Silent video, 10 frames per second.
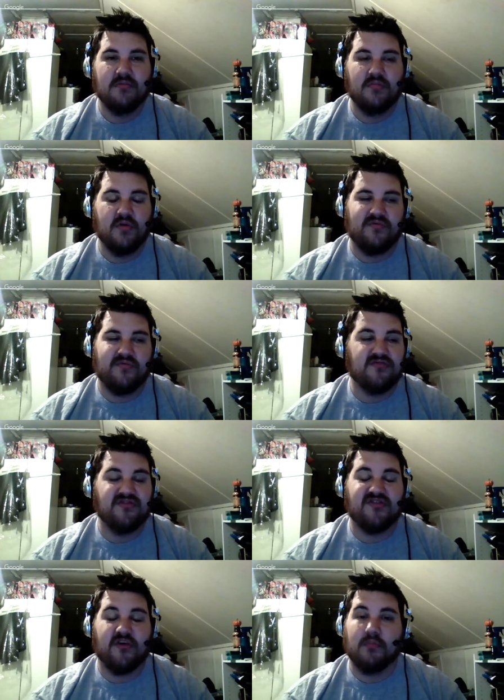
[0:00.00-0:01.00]
move, you
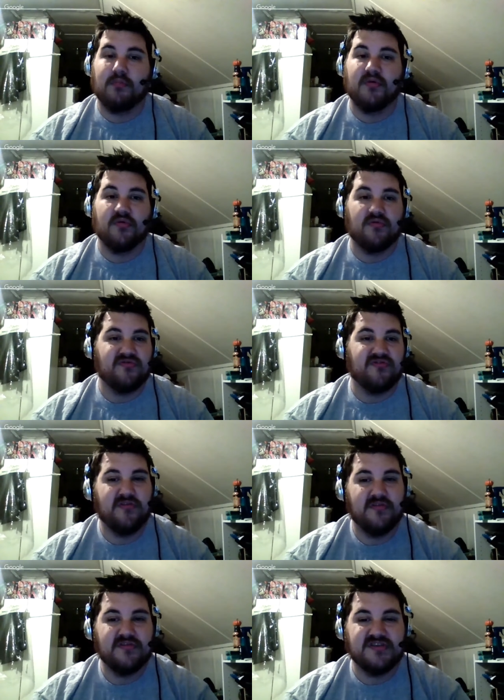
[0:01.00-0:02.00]
just hear boos
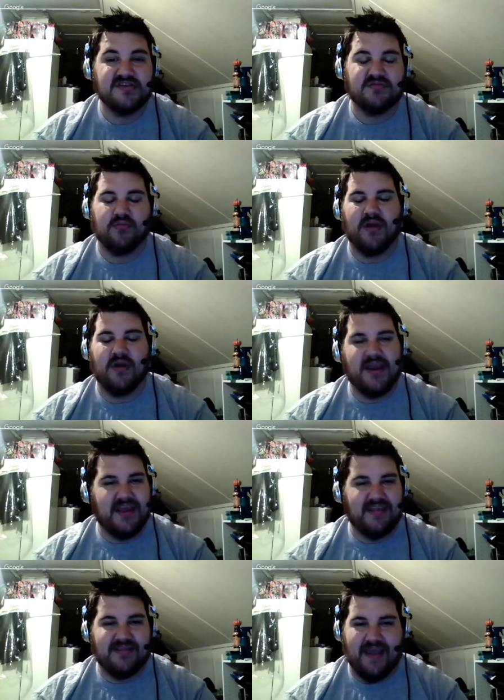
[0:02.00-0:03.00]
just
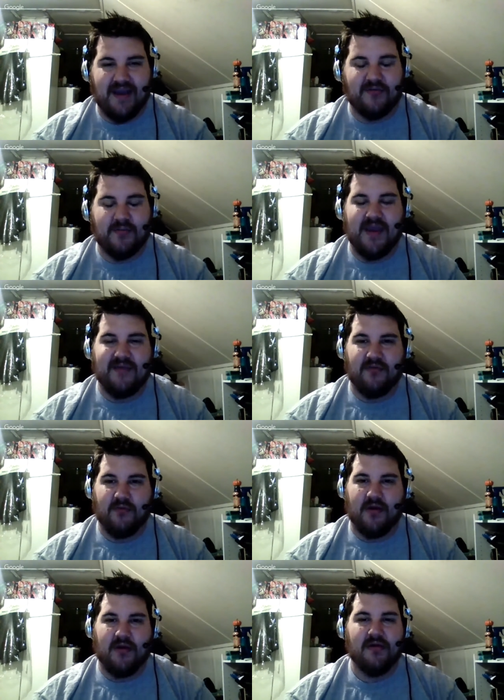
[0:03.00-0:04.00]
raining down from
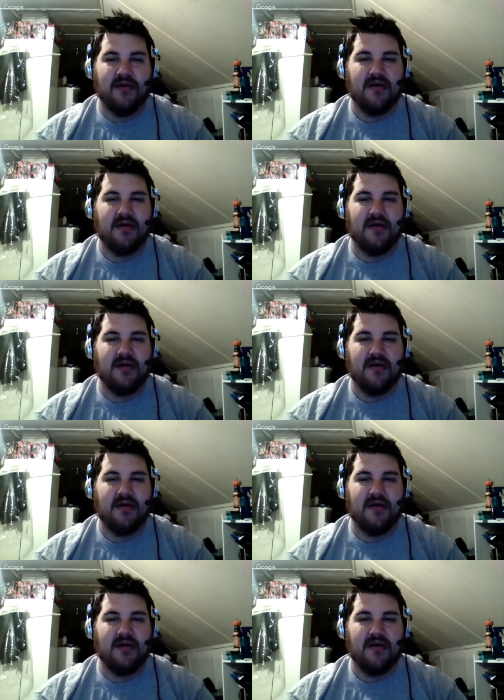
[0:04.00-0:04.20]
everywhere.